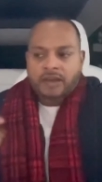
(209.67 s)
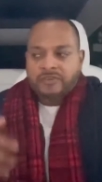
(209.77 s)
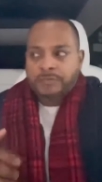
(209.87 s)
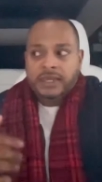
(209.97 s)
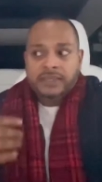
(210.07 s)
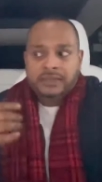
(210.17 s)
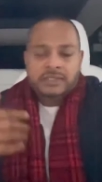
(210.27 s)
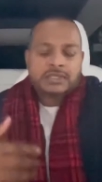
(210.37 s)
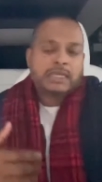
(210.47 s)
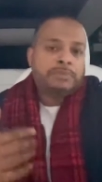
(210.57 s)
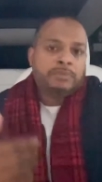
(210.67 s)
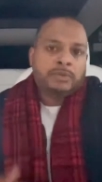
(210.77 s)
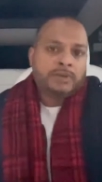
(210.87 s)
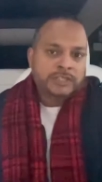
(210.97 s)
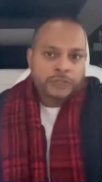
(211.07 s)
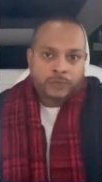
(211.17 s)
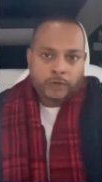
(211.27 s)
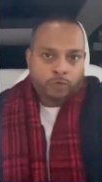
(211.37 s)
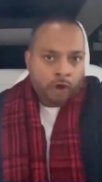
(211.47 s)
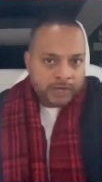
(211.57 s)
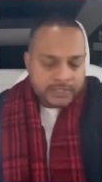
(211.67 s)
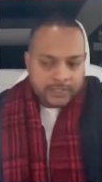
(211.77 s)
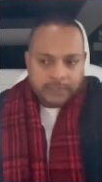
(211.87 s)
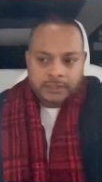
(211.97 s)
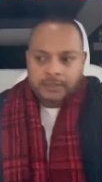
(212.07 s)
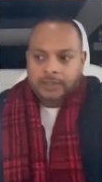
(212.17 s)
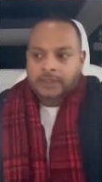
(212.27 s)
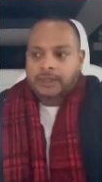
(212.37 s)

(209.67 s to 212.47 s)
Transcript: For me, this is keeping me busy during quarantine.